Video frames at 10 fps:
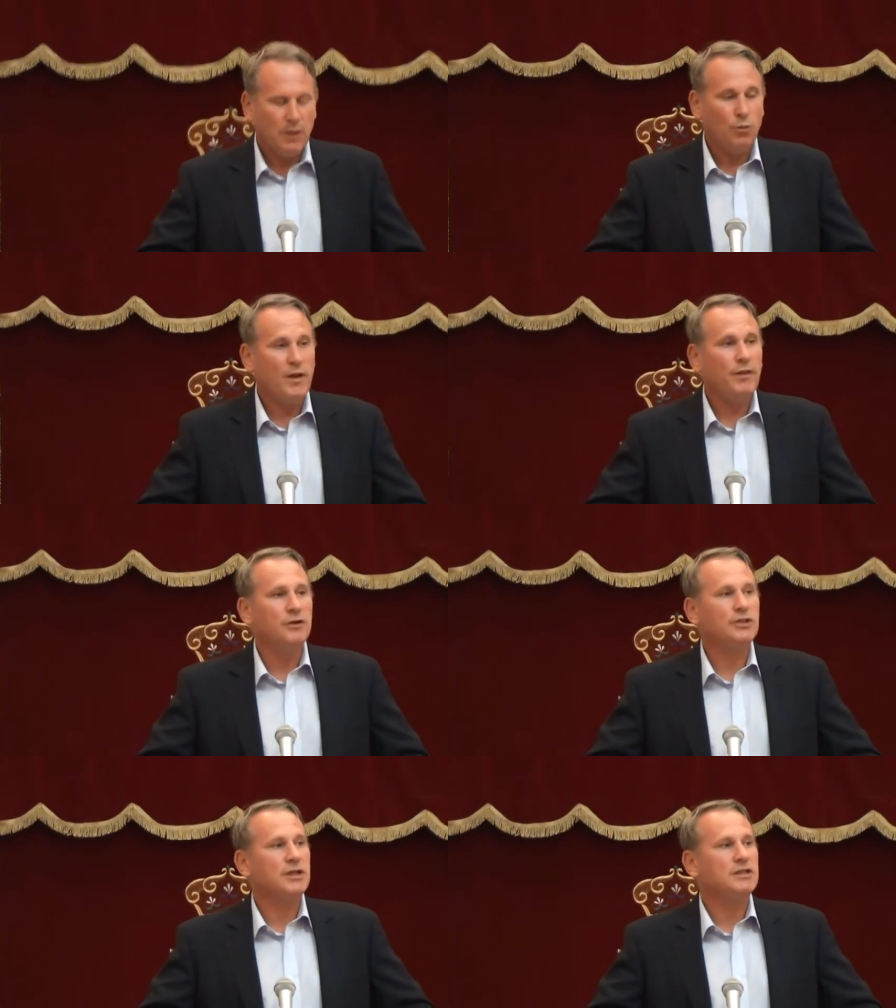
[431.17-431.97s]
And when
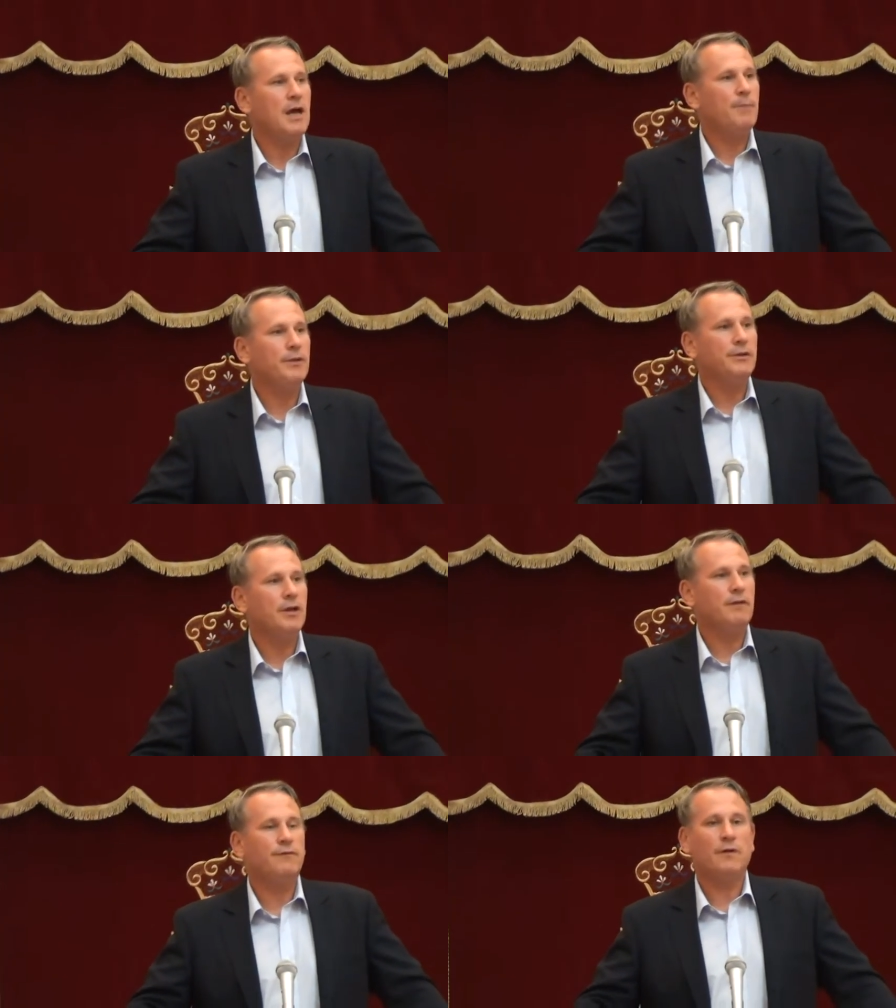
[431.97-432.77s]
those things happen,
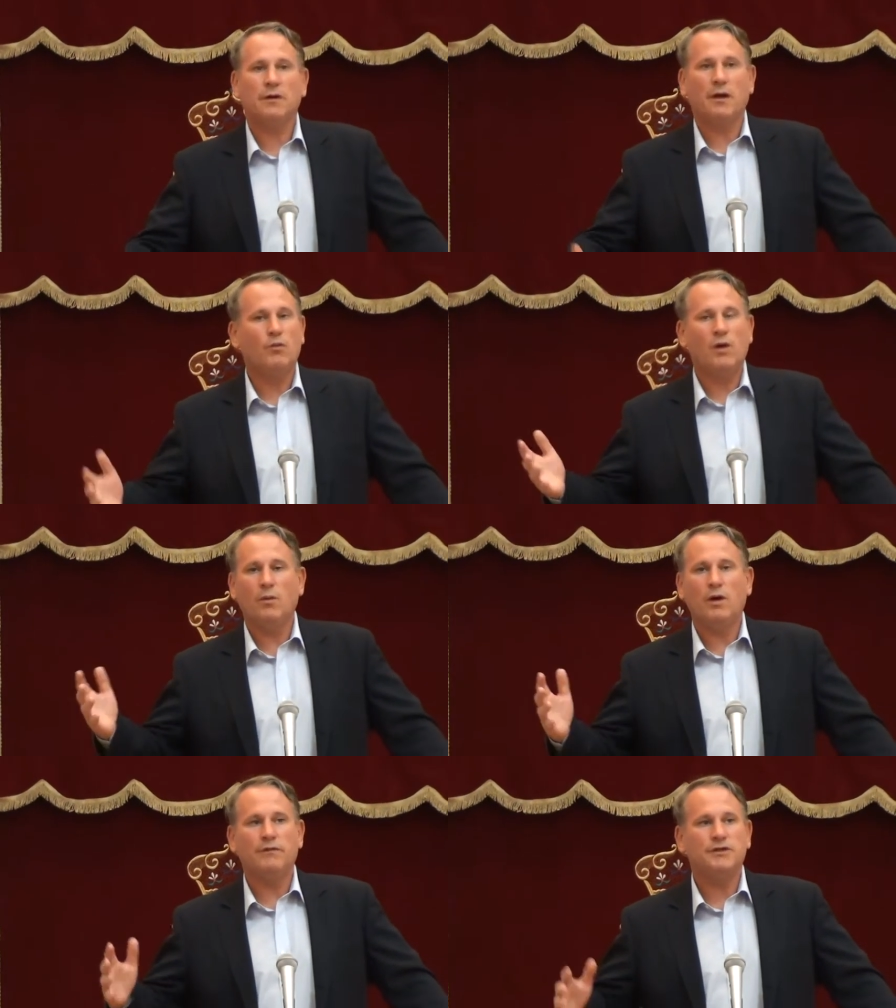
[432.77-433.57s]
I'm well
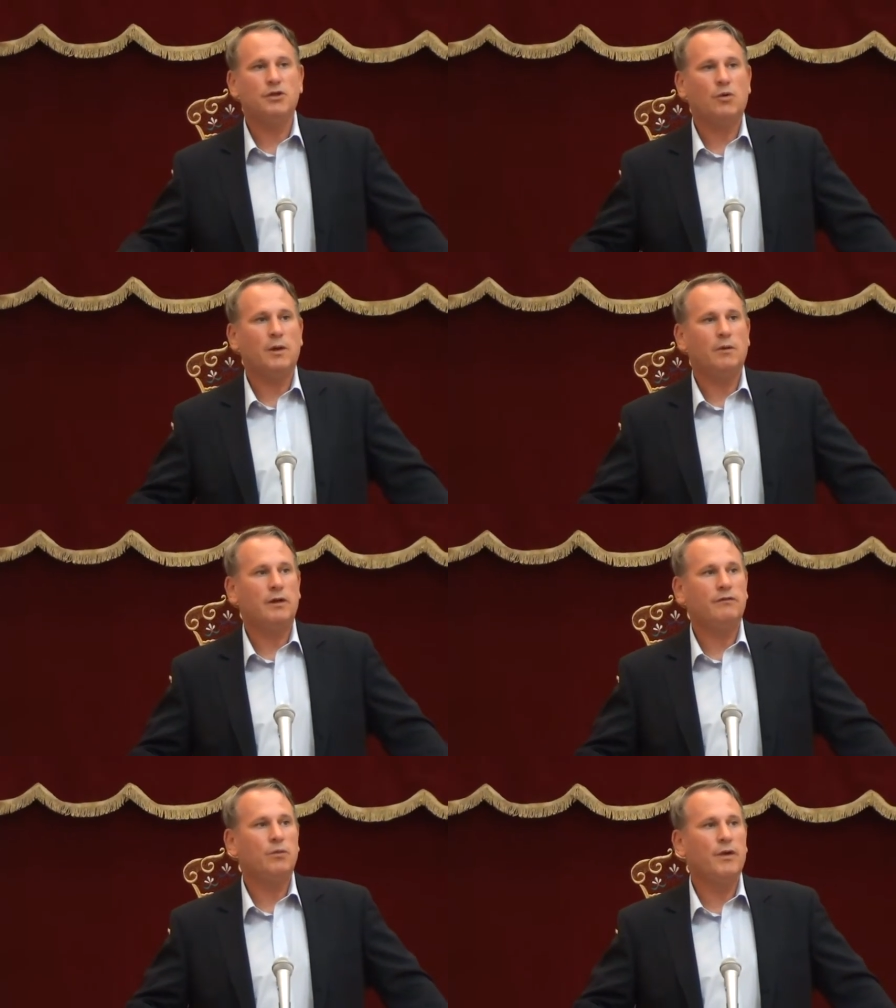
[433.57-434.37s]
aware of it, you're well
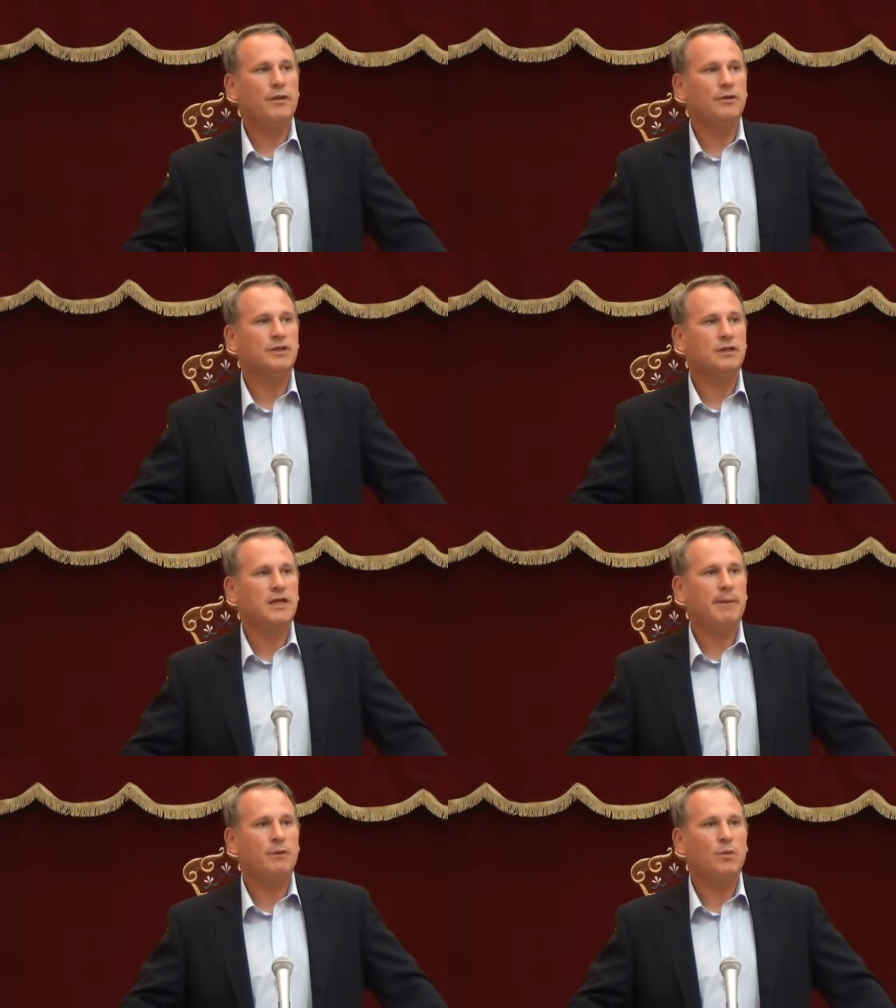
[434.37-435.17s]
aware of it, when those things
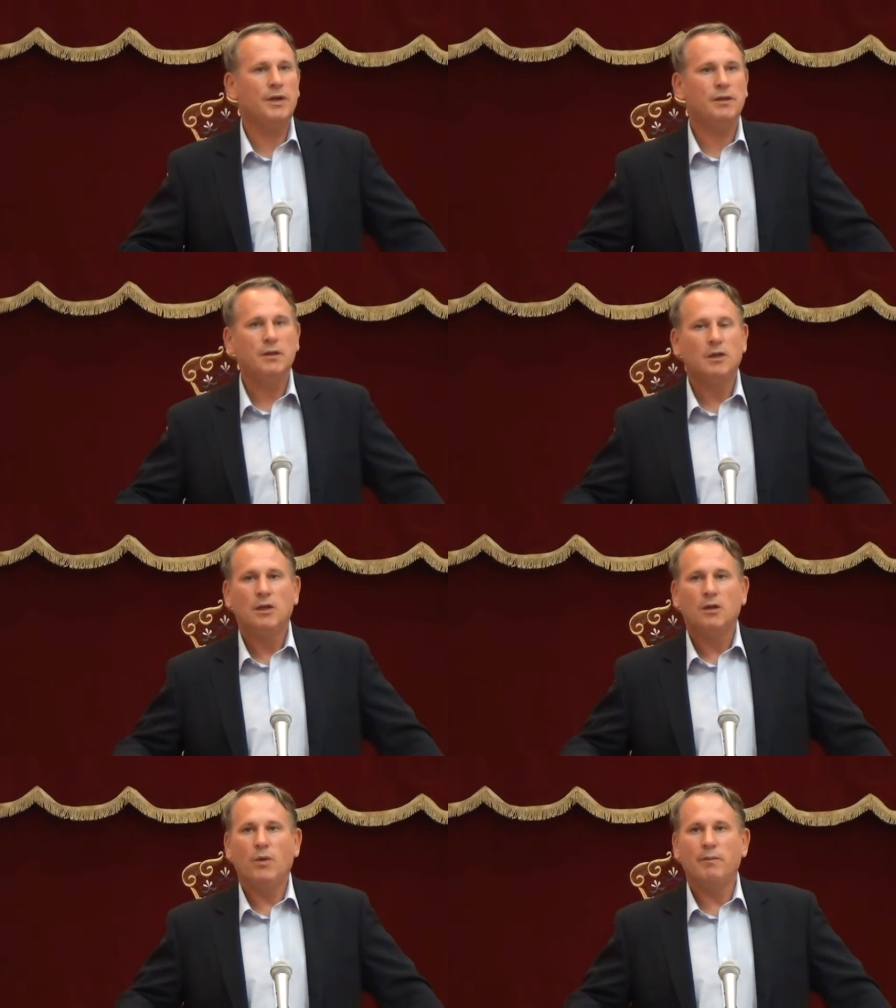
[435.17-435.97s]
happen,
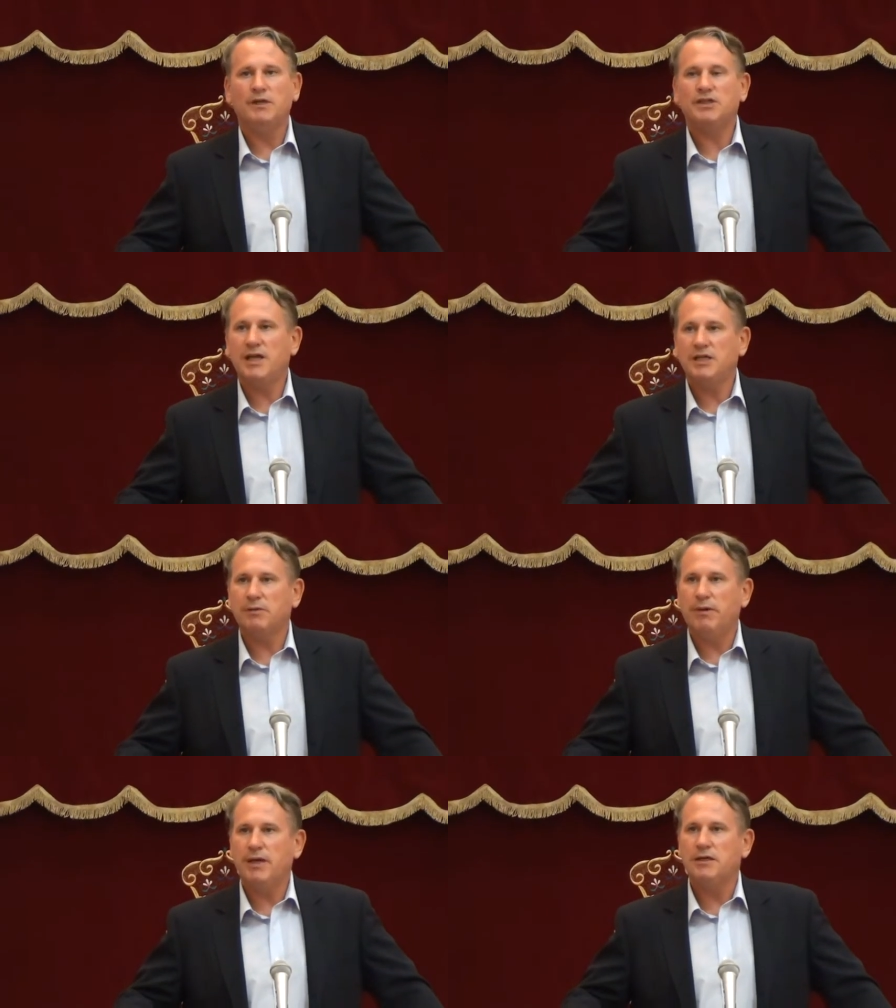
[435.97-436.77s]
when
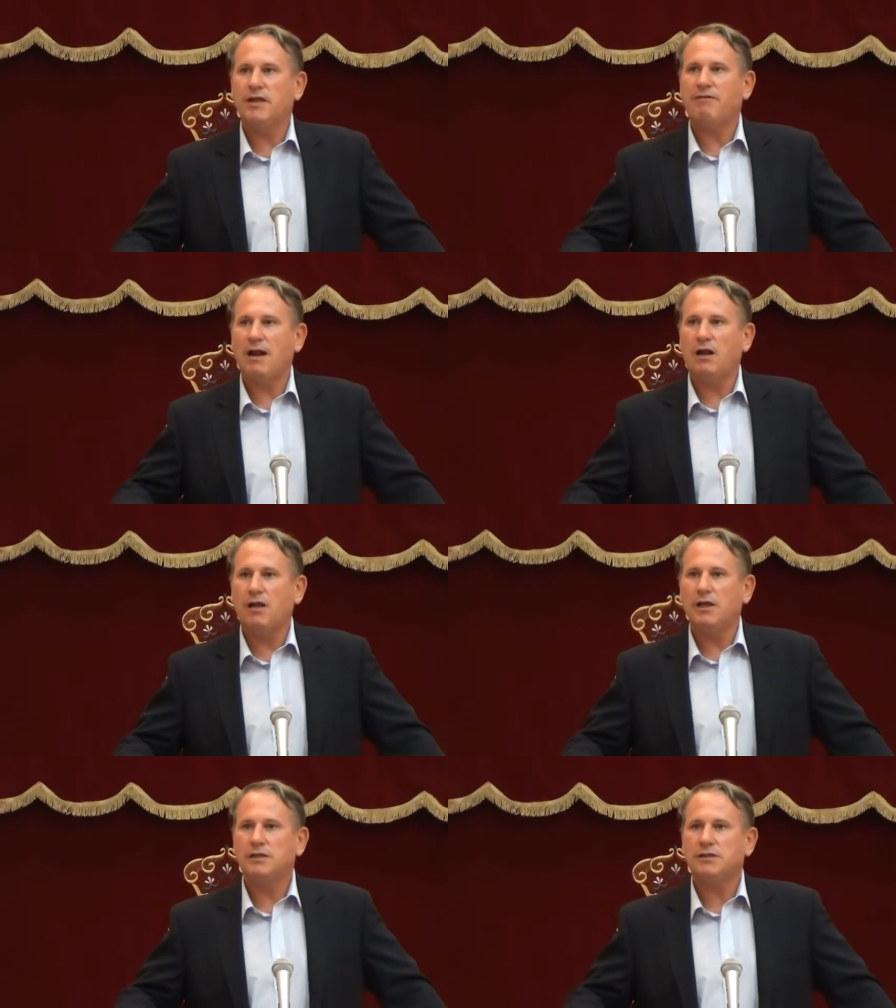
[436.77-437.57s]
mistakes are made, they're
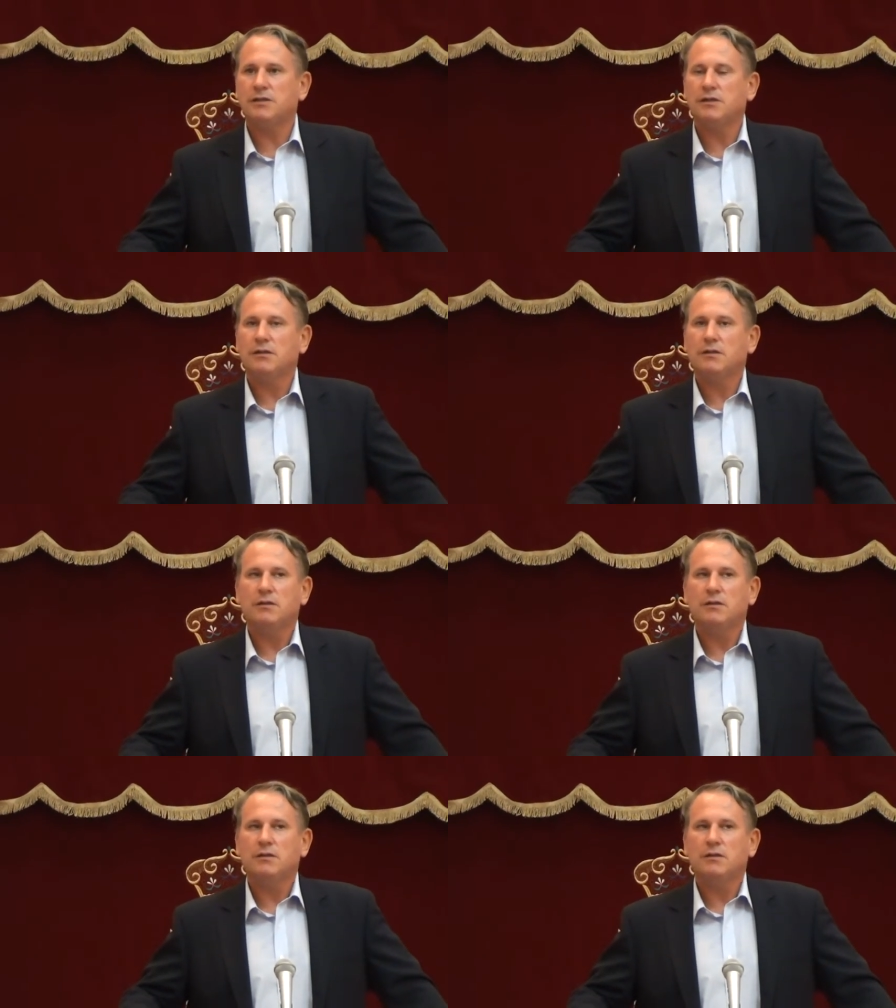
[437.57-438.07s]
analysed,